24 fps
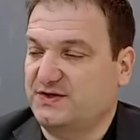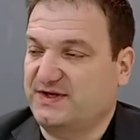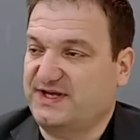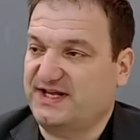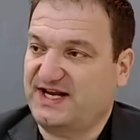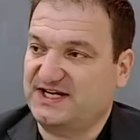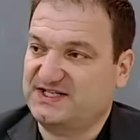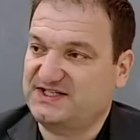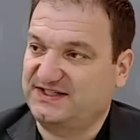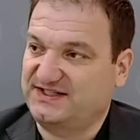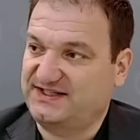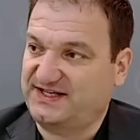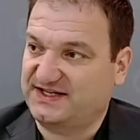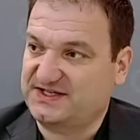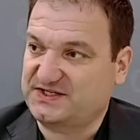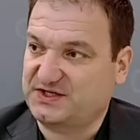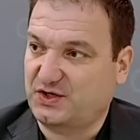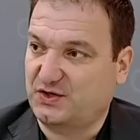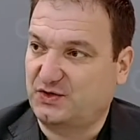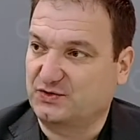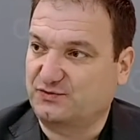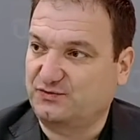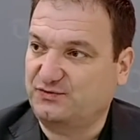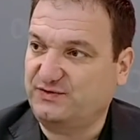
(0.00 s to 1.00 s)
So you can actually test
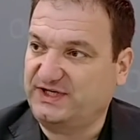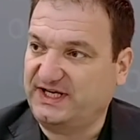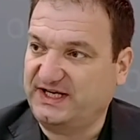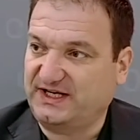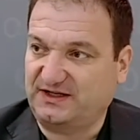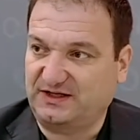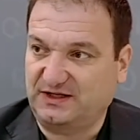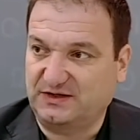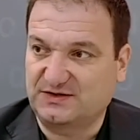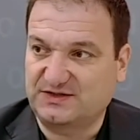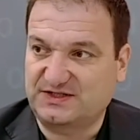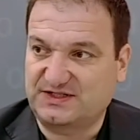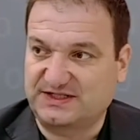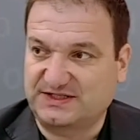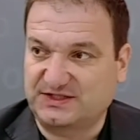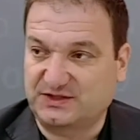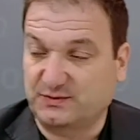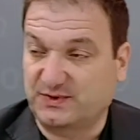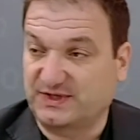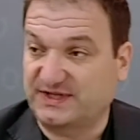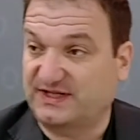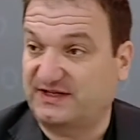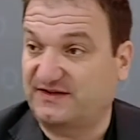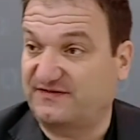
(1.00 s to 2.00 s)
code really closely
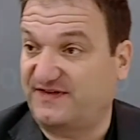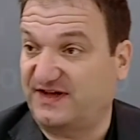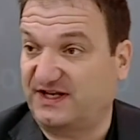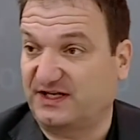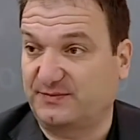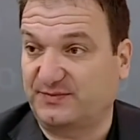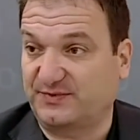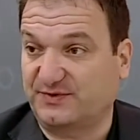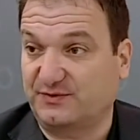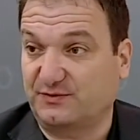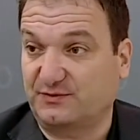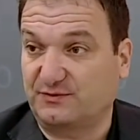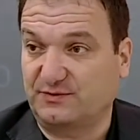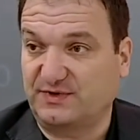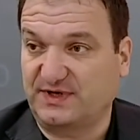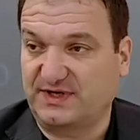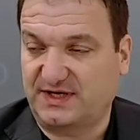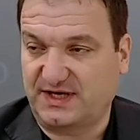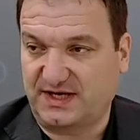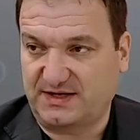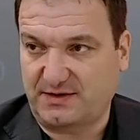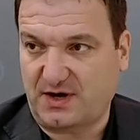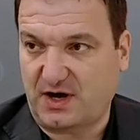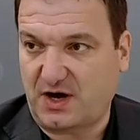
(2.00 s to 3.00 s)
to where the developer
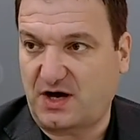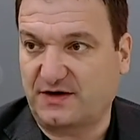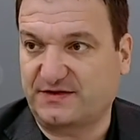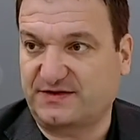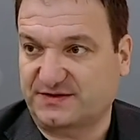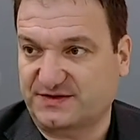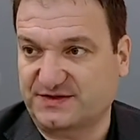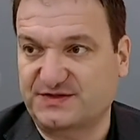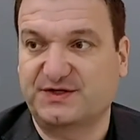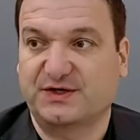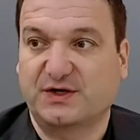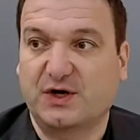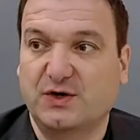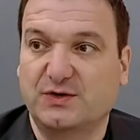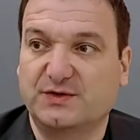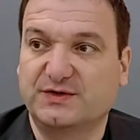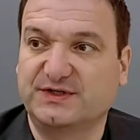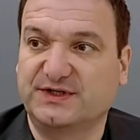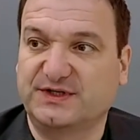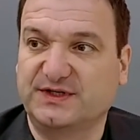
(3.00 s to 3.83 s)
authors the code.